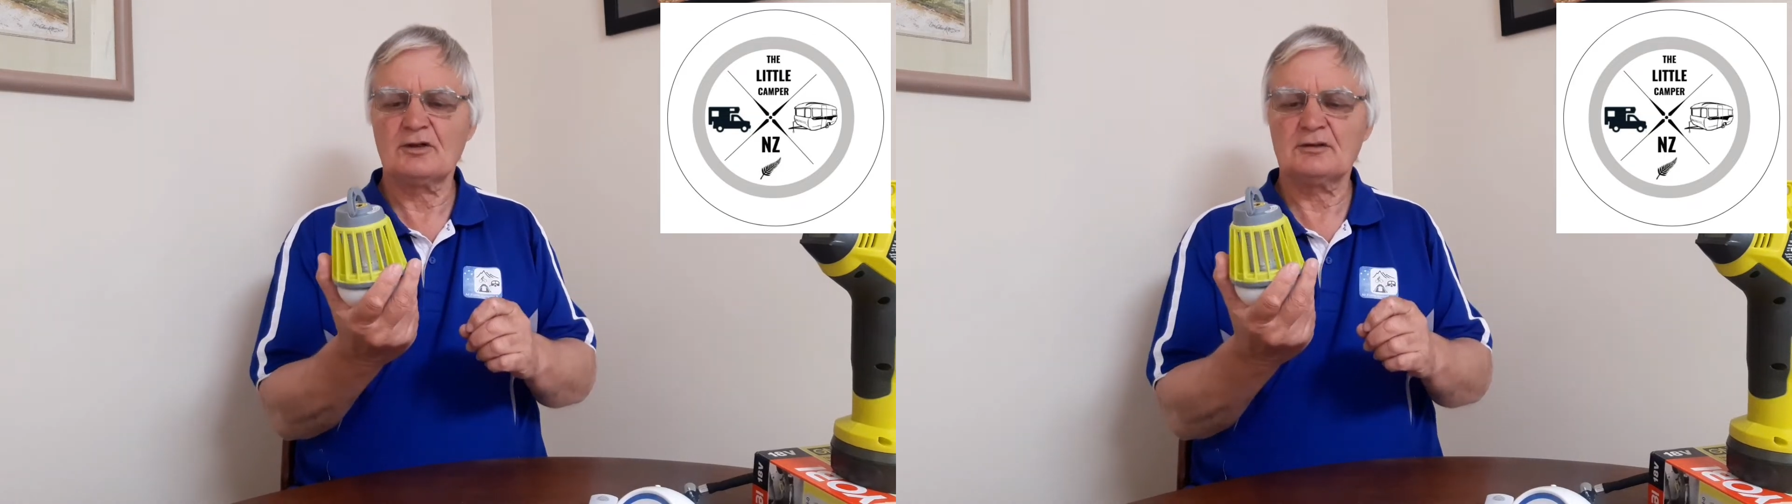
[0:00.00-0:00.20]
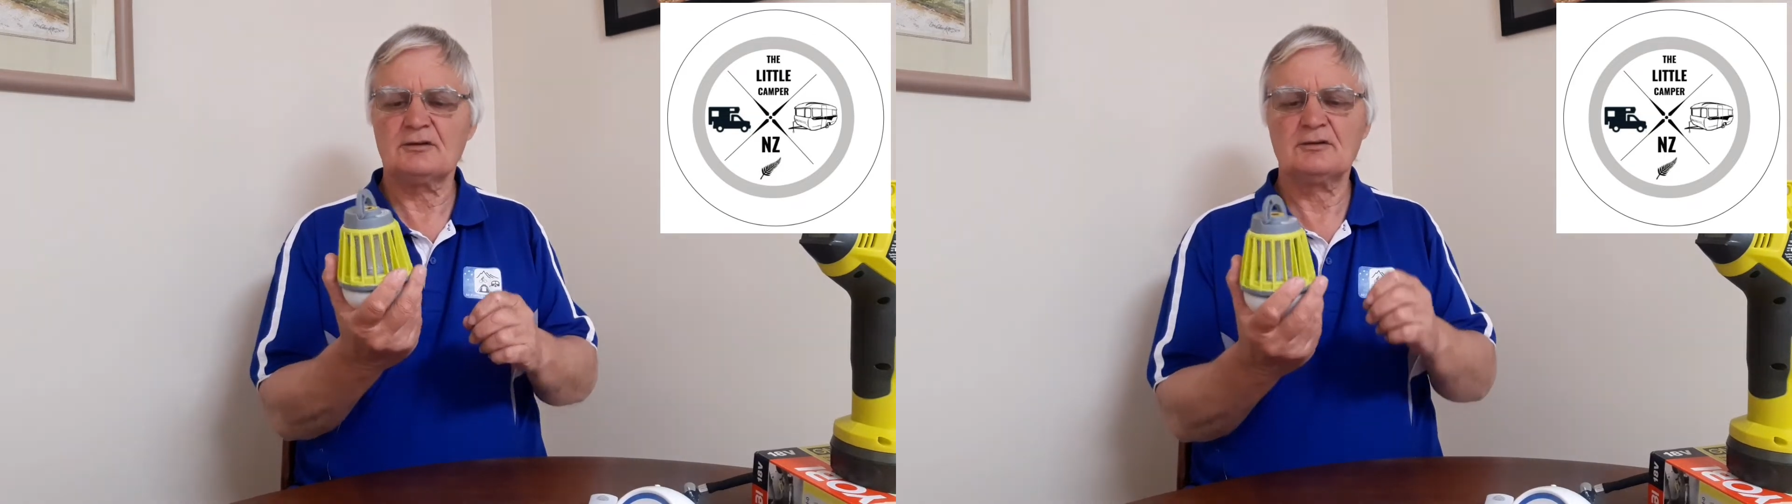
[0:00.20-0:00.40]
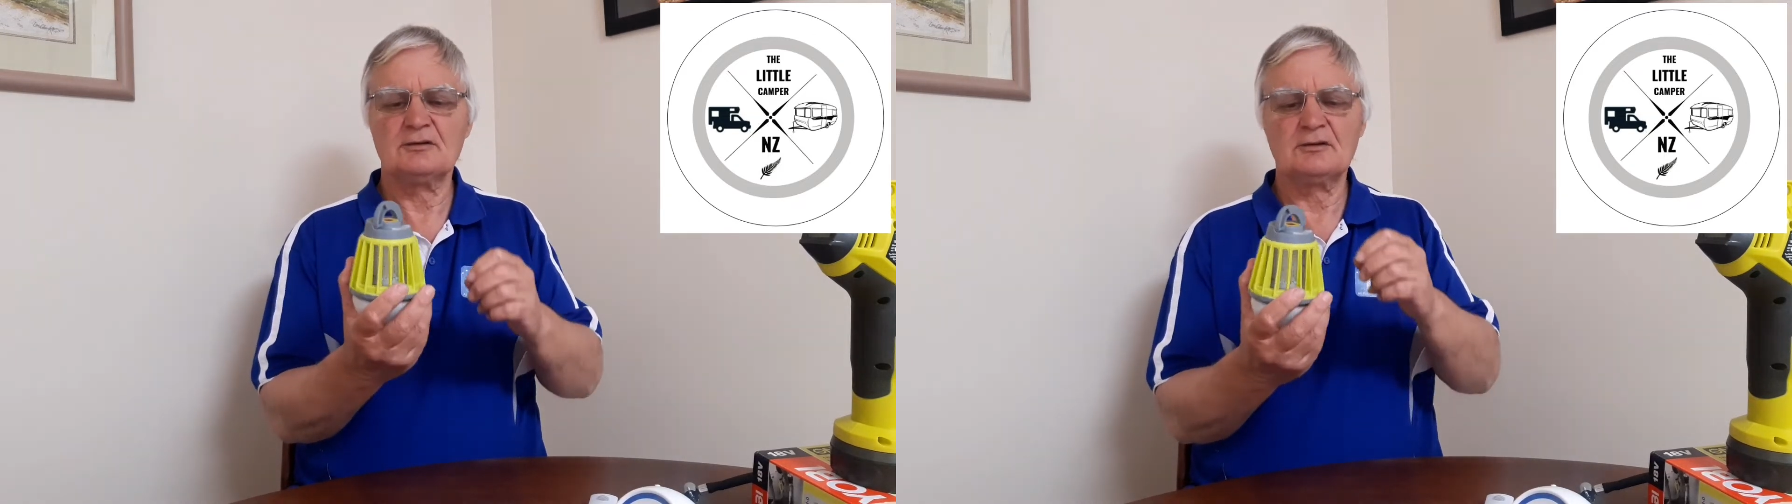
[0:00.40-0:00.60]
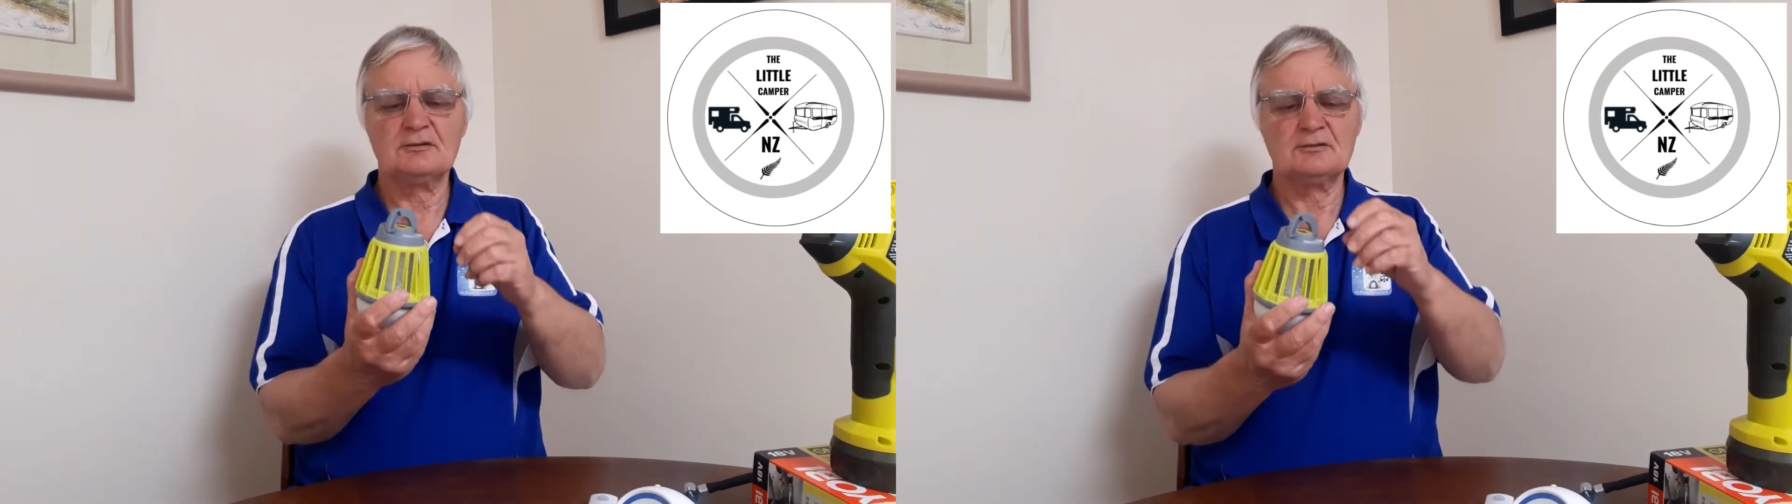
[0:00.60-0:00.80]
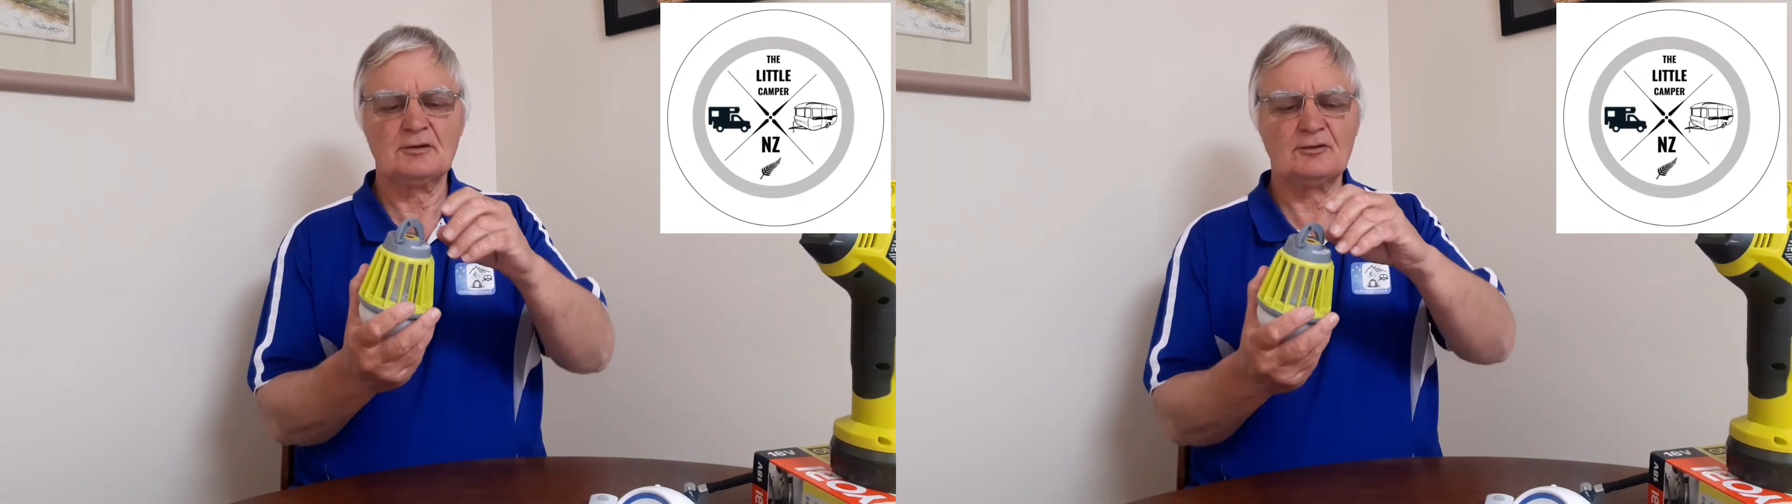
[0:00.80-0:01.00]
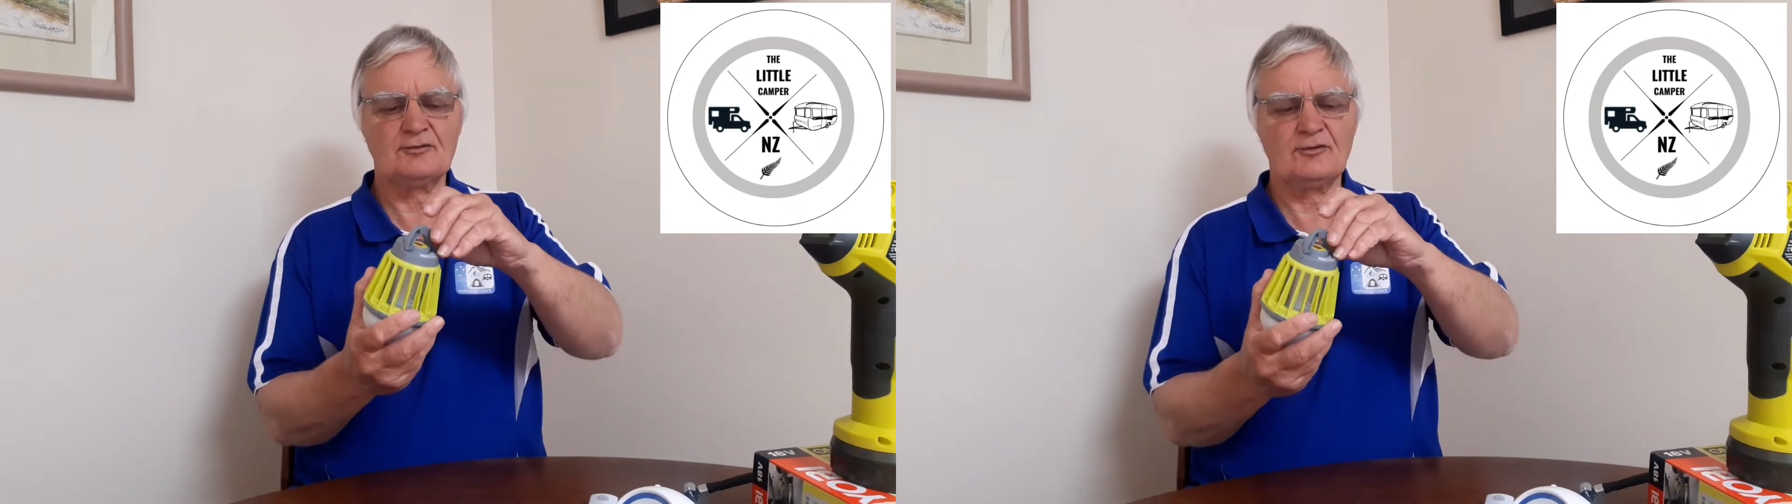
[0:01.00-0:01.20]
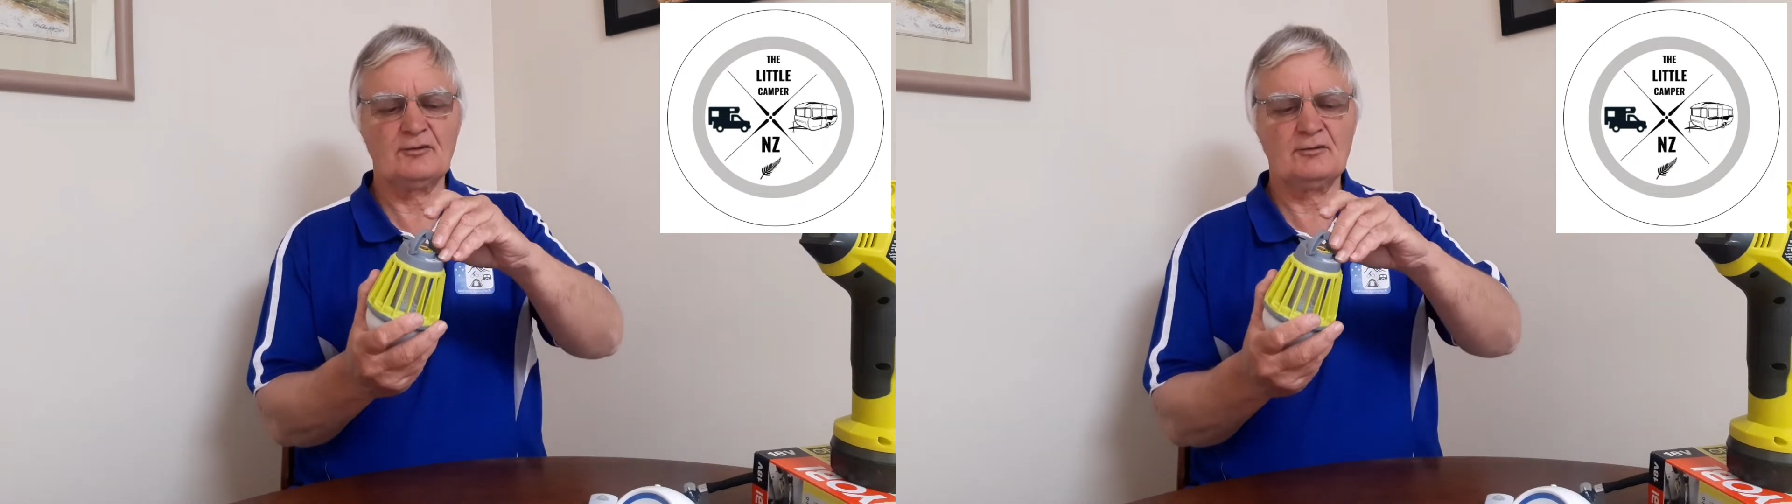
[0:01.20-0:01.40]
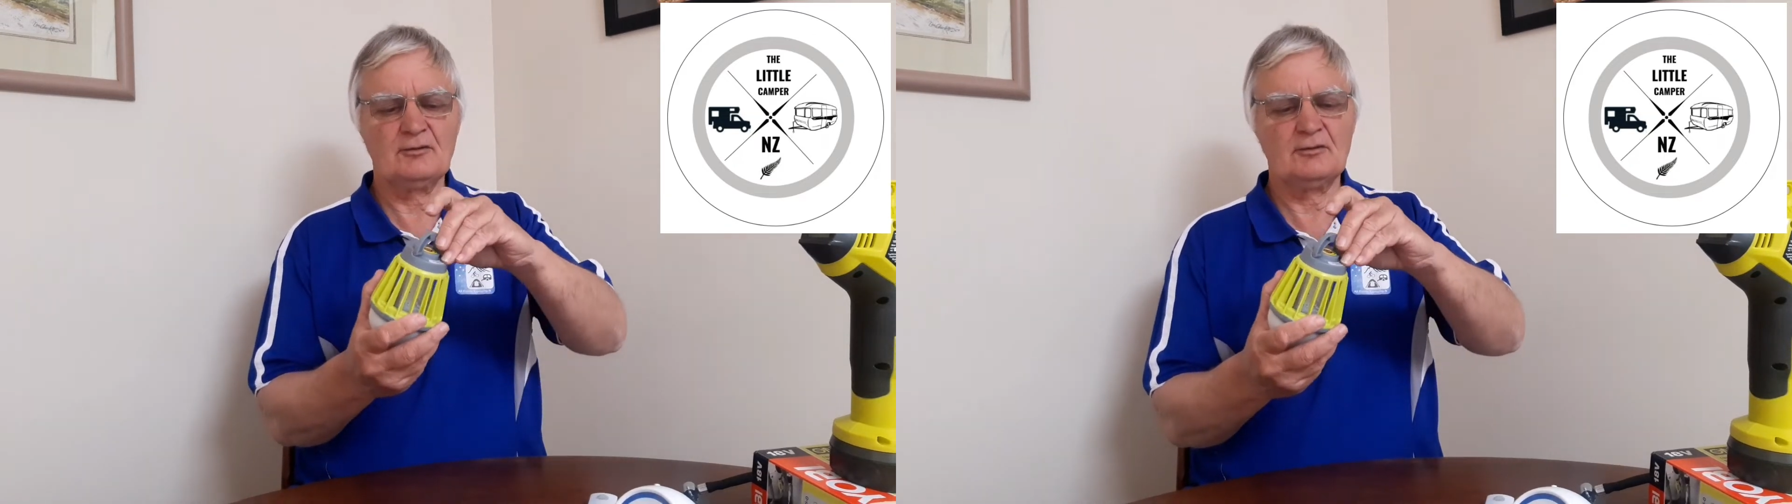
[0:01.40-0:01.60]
it onto